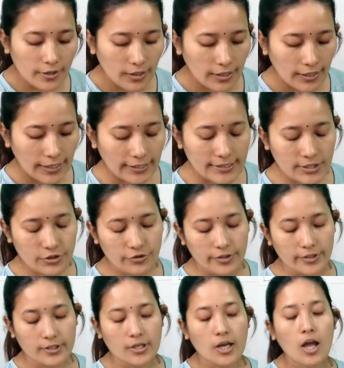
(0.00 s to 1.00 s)
Let's
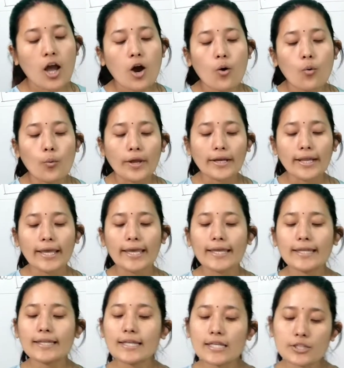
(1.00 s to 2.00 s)
read. When
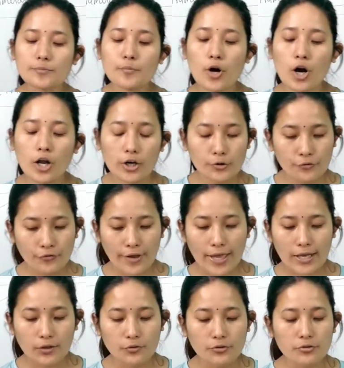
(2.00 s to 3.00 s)
any smaller
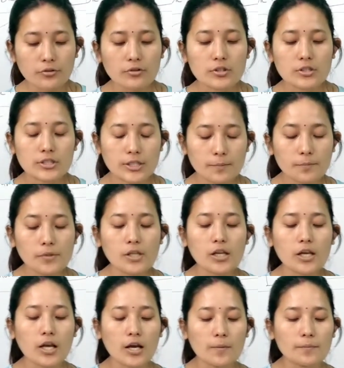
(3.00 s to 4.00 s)
value
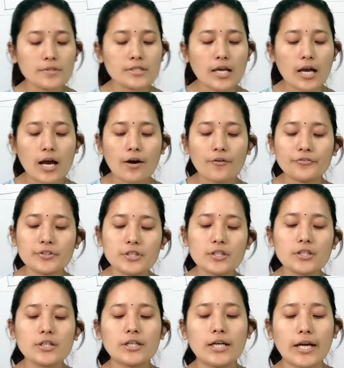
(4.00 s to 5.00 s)
symbol comes after
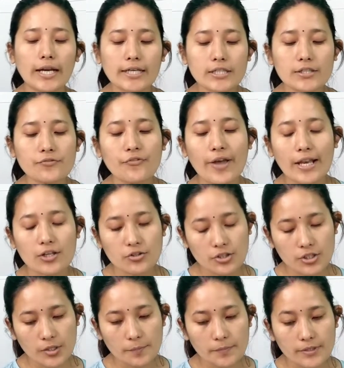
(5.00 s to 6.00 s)
a greater value
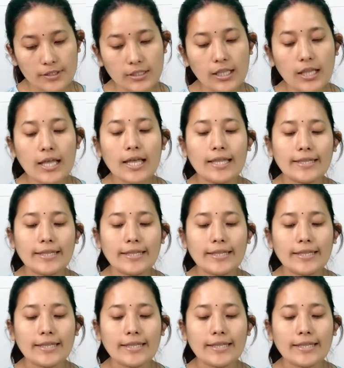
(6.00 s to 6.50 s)
symbol,